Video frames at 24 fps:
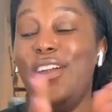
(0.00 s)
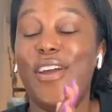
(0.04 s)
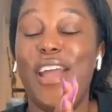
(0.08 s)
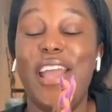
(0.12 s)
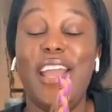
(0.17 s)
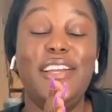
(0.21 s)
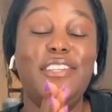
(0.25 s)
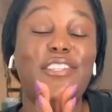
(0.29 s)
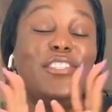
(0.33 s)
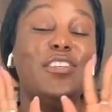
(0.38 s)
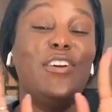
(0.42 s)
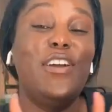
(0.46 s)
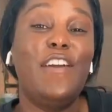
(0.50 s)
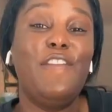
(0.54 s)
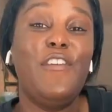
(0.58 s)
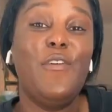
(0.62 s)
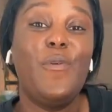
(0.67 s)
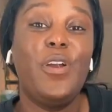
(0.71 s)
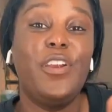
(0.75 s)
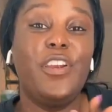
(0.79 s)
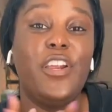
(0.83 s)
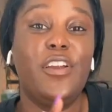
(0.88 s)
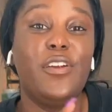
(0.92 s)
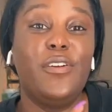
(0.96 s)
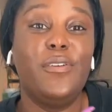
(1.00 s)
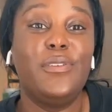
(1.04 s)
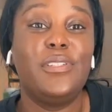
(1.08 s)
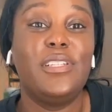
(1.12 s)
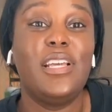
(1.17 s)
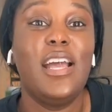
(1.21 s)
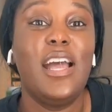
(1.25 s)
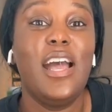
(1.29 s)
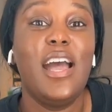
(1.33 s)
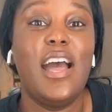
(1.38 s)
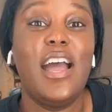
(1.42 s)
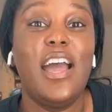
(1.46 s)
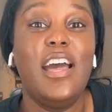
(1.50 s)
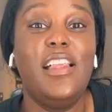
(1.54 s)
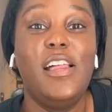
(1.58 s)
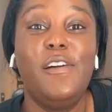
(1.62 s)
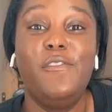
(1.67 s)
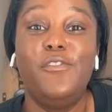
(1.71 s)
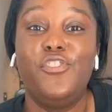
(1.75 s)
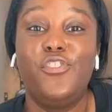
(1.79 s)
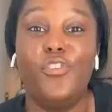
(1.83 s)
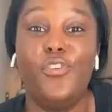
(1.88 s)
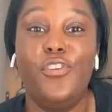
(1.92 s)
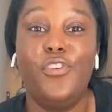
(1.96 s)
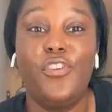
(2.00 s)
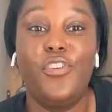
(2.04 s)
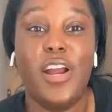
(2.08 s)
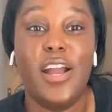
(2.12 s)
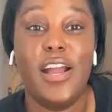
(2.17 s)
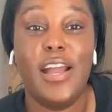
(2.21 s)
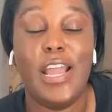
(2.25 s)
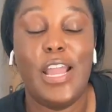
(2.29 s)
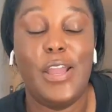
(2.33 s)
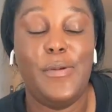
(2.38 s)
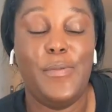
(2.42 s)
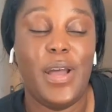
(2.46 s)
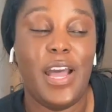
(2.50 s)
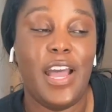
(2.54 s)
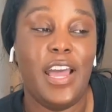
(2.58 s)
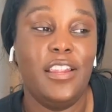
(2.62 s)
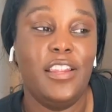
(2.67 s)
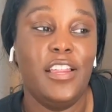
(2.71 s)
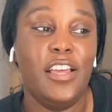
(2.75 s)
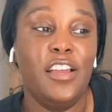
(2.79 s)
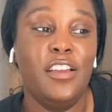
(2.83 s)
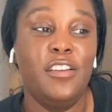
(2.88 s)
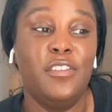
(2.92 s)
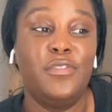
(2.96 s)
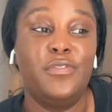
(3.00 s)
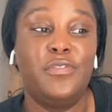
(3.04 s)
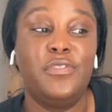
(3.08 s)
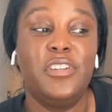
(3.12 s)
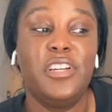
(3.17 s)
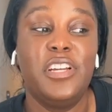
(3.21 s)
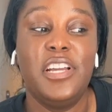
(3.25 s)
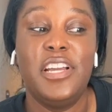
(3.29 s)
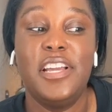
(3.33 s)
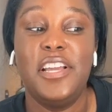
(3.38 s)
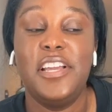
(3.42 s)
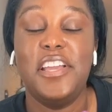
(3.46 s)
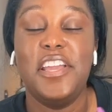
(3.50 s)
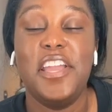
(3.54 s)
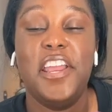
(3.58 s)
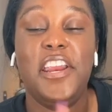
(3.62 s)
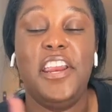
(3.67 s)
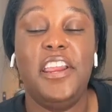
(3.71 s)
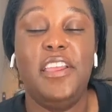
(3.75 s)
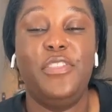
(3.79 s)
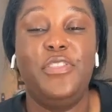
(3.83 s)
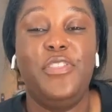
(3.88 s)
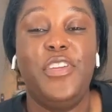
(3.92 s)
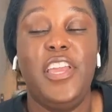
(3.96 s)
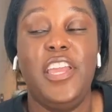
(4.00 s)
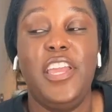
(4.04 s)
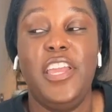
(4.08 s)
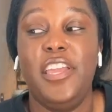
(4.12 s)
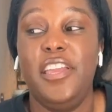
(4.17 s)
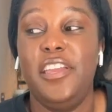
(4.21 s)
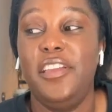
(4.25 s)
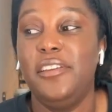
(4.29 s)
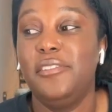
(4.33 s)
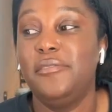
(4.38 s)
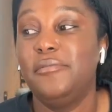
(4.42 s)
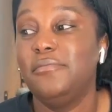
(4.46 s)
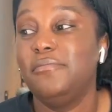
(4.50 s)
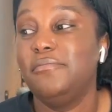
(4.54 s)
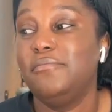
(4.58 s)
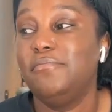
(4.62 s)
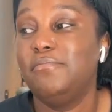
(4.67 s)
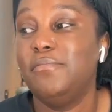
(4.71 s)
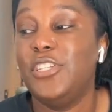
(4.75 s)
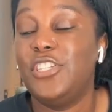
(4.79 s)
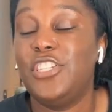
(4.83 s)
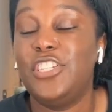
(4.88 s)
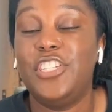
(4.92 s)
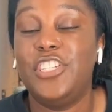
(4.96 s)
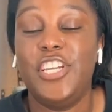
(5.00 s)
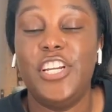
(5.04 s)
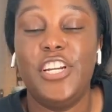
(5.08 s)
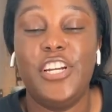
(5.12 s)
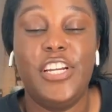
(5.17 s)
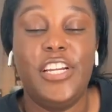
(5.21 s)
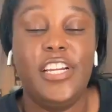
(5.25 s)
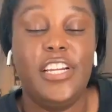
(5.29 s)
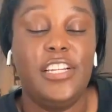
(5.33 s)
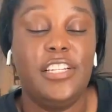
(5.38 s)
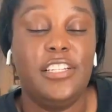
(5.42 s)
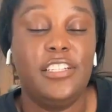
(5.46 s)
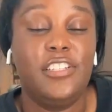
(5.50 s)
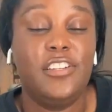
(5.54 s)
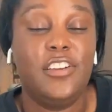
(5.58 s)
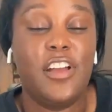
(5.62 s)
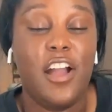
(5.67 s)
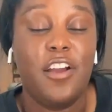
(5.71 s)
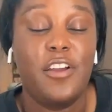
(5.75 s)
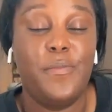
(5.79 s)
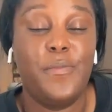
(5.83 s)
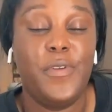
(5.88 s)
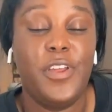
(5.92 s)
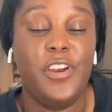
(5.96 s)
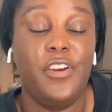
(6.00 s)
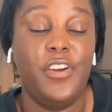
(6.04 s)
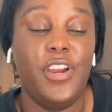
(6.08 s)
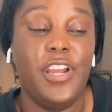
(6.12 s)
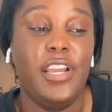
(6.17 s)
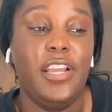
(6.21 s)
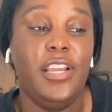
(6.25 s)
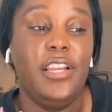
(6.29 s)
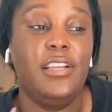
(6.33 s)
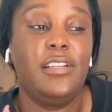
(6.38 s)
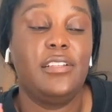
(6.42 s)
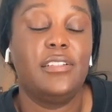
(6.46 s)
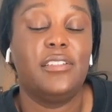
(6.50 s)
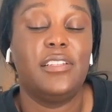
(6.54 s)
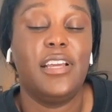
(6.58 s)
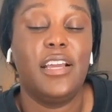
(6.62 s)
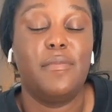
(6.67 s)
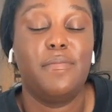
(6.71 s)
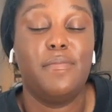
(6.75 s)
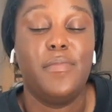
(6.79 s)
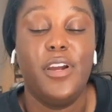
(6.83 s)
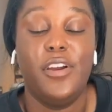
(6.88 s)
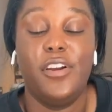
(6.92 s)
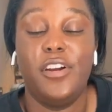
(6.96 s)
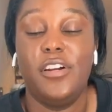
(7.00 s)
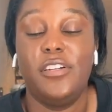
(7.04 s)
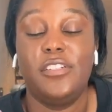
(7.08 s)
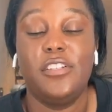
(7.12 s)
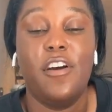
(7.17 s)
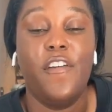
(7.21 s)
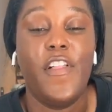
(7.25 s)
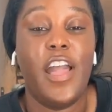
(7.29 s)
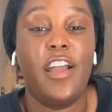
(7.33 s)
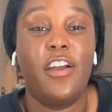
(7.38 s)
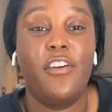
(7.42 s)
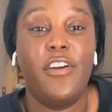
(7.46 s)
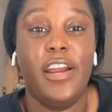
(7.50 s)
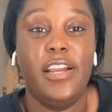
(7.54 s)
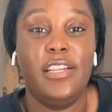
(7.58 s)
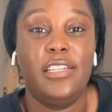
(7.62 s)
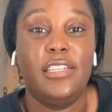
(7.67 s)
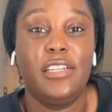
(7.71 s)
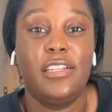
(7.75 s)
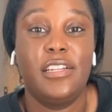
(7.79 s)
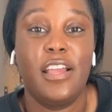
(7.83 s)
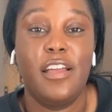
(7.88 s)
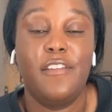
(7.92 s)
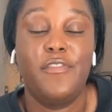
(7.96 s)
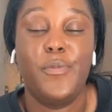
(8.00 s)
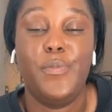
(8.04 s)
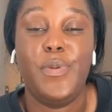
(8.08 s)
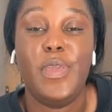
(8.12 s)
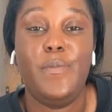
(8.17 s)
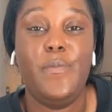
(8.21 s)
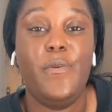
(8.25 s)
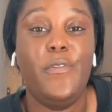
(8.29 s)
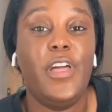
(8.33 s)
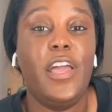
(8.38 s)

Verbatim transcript: okay, so everyone knows I love true crime. I love anything mysterious, documentaries, like murders, all that crazy stuff. The people